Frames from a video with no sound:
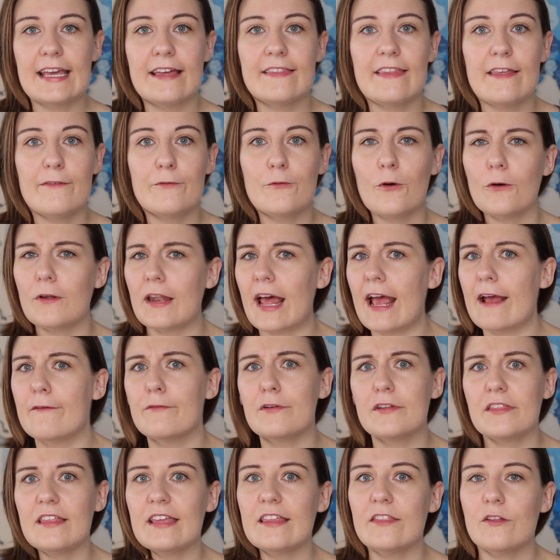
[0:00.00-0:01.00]
and they've got
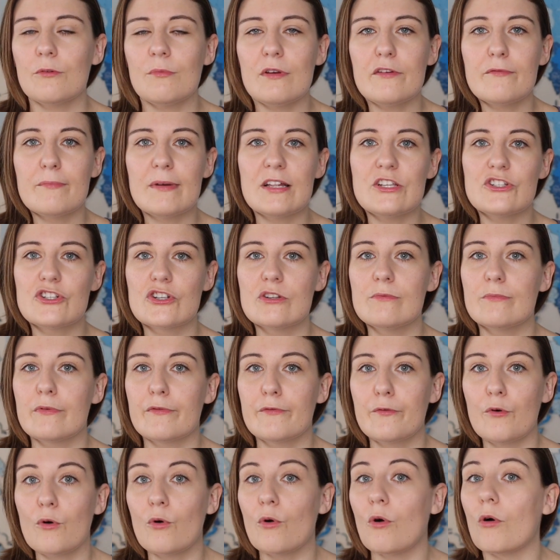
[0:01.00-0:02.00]
everything that we've mentioned
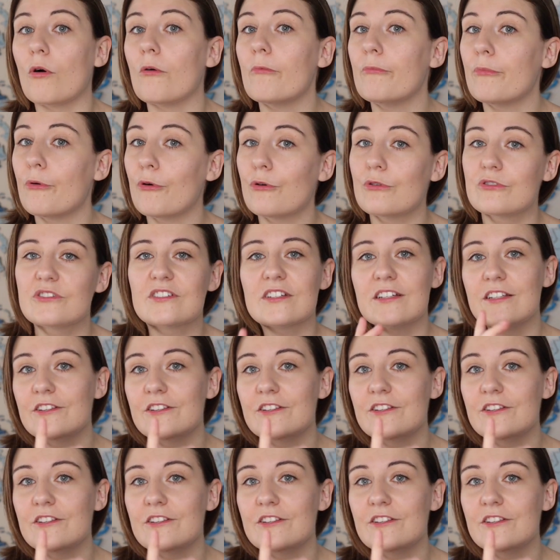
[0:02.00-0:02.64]
before on board.